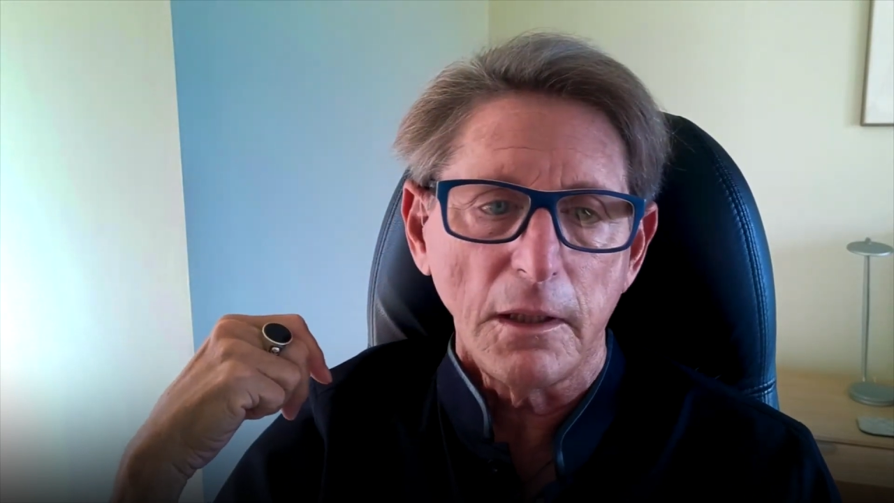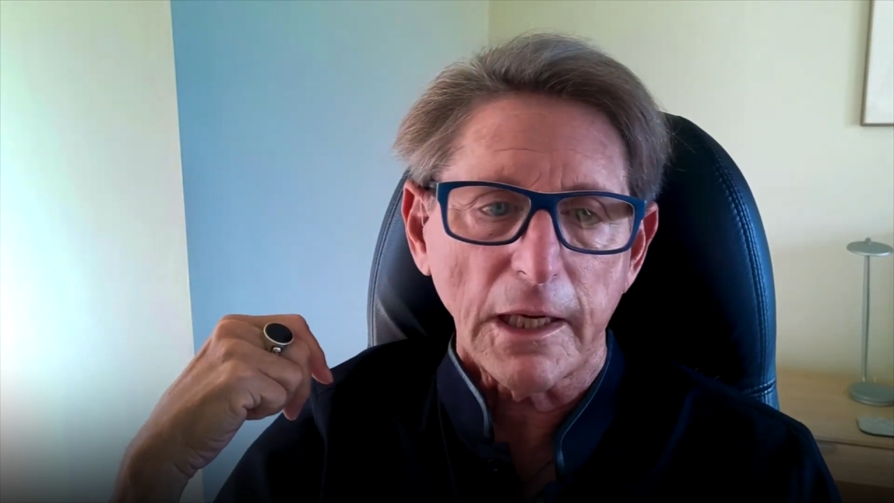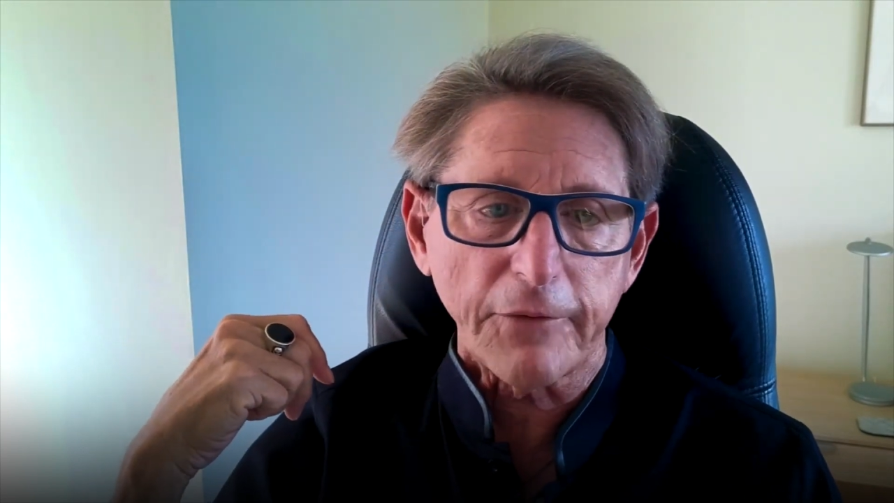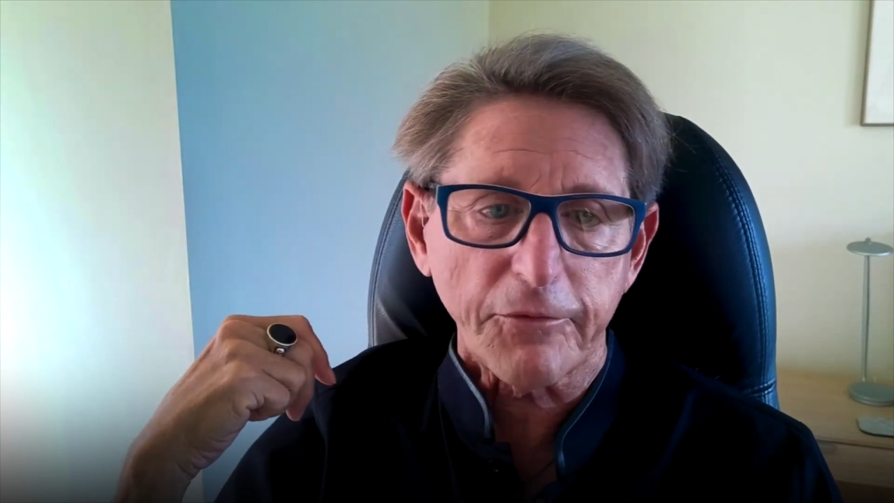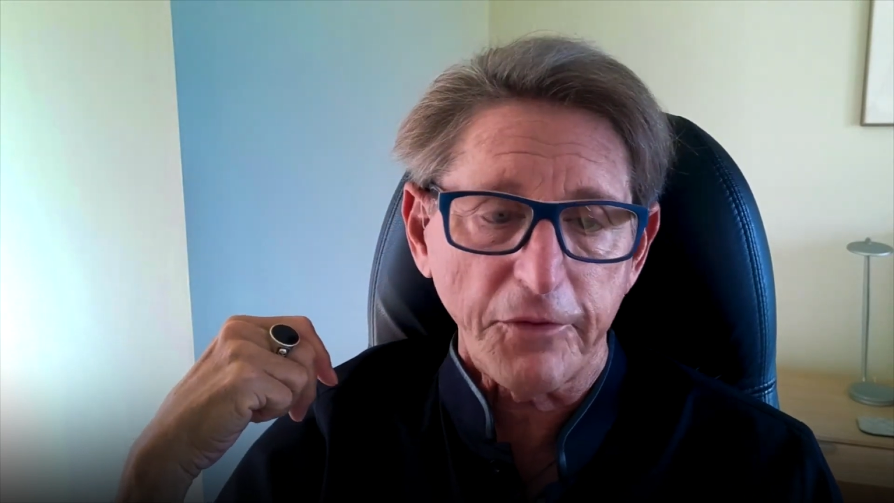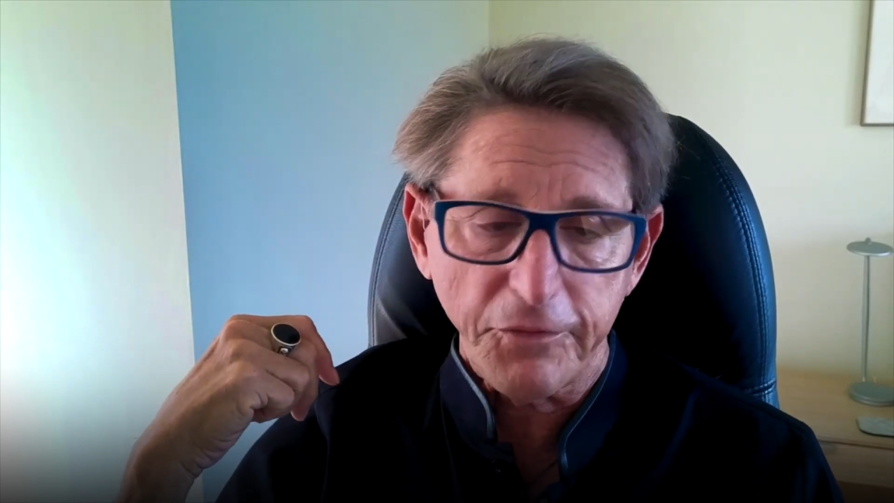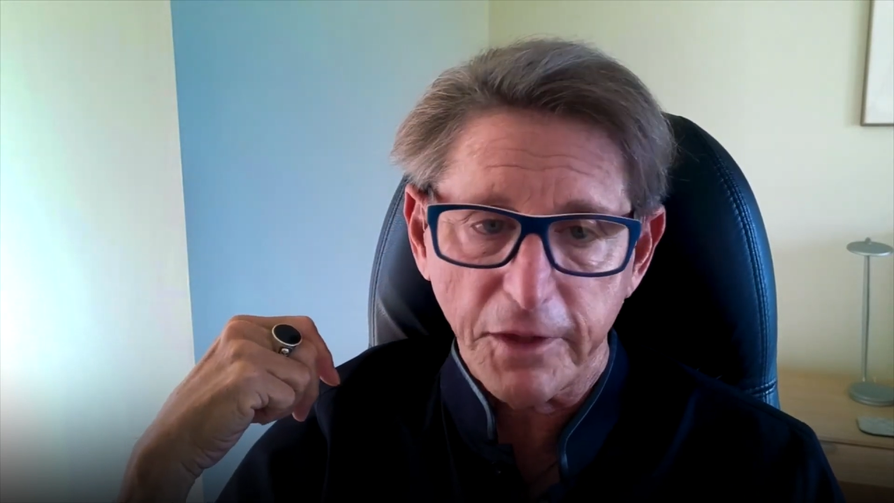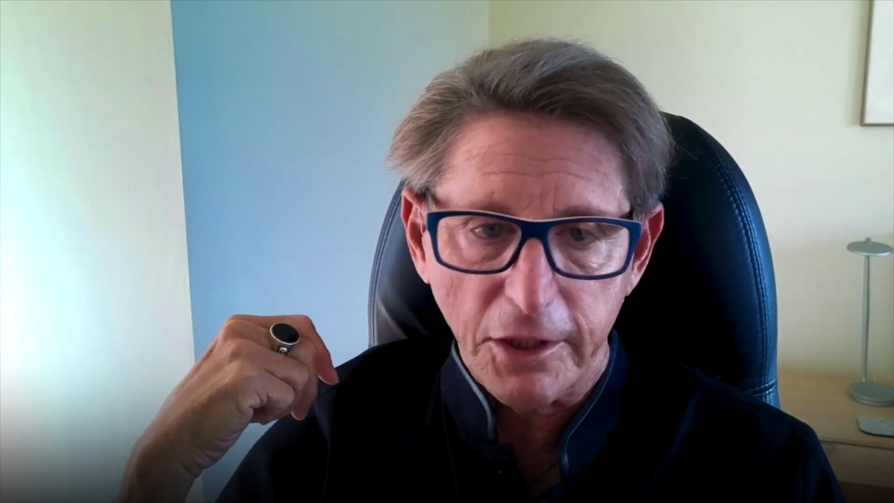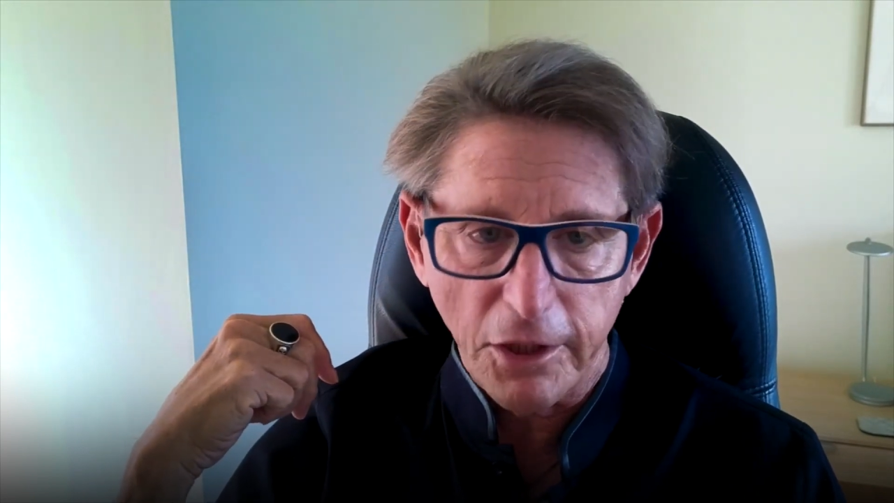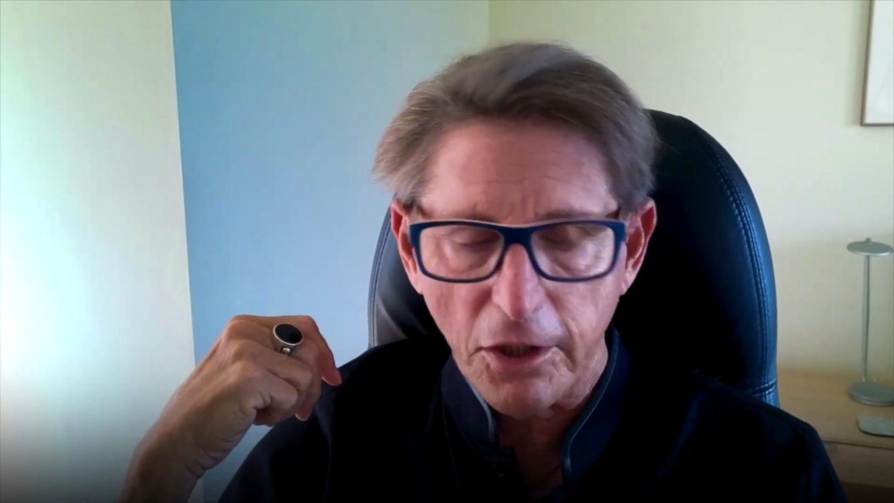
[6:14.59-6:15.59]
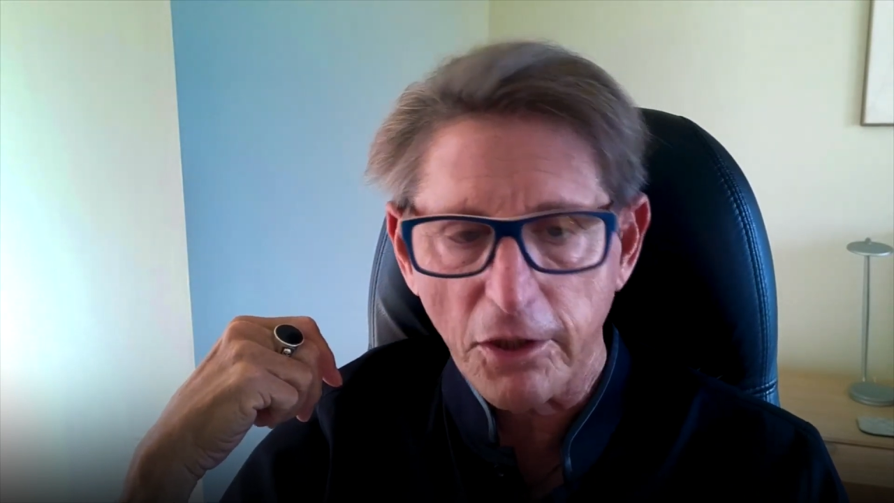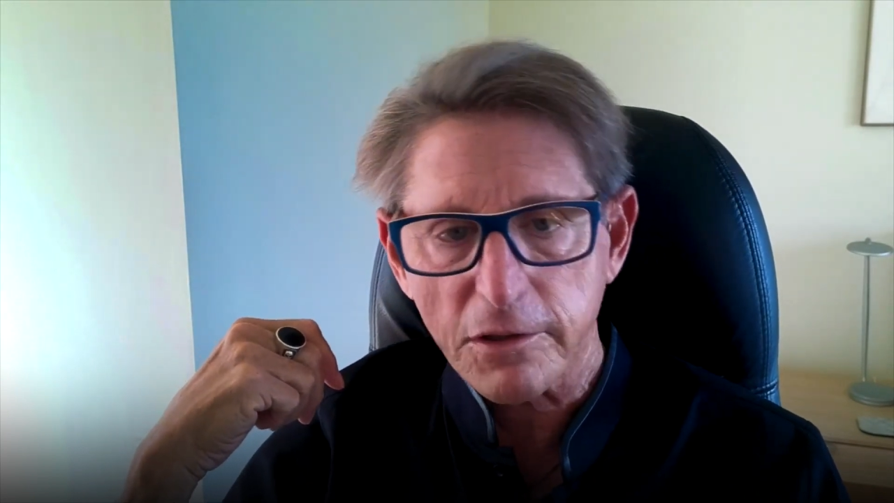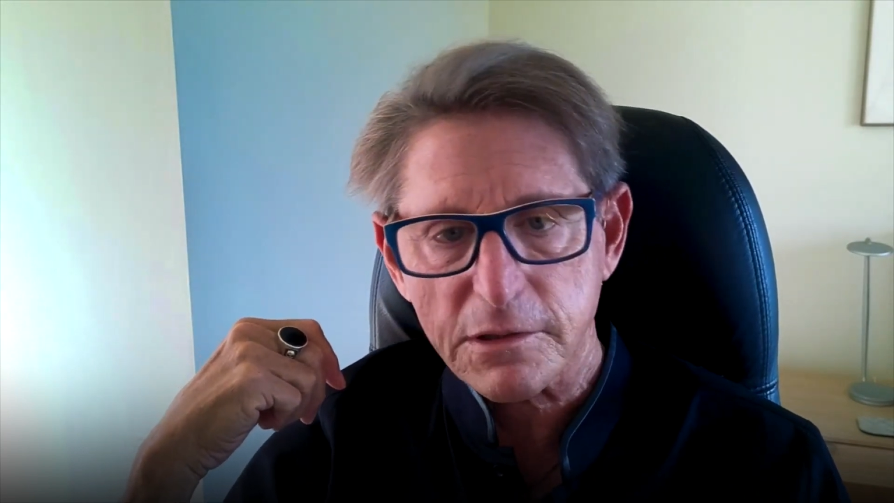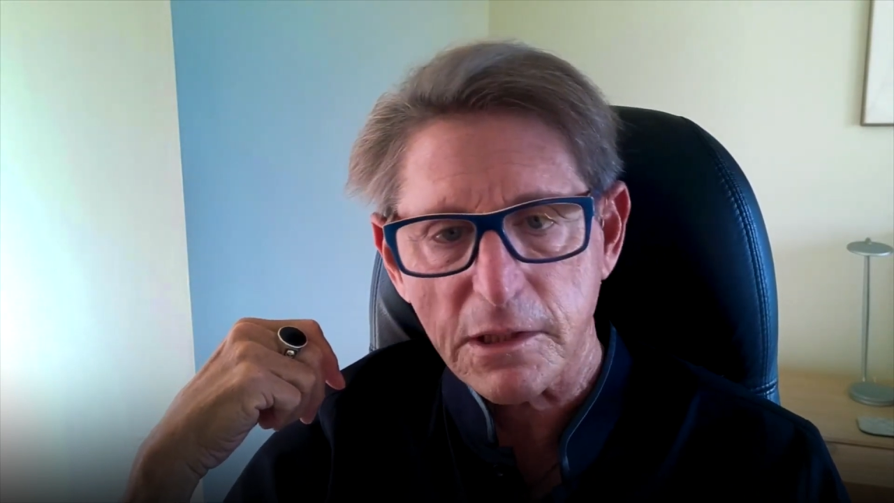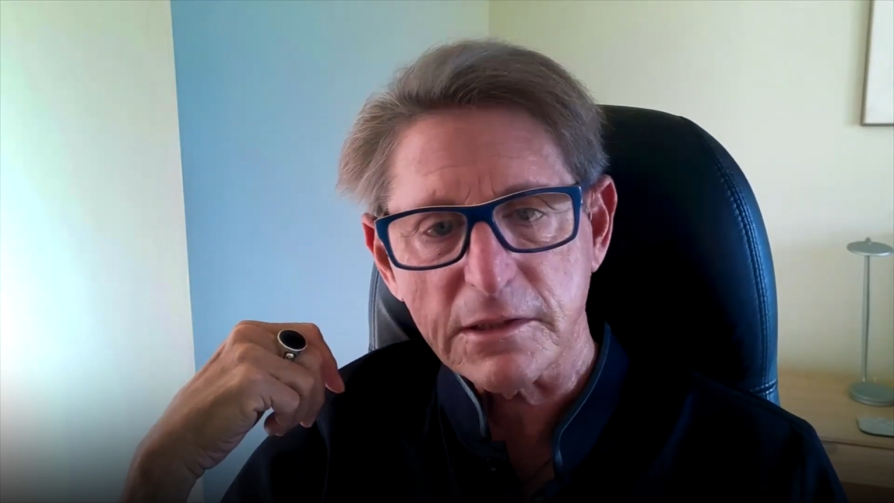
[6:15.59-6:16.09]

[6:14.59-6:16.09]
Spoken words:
And for 50 years,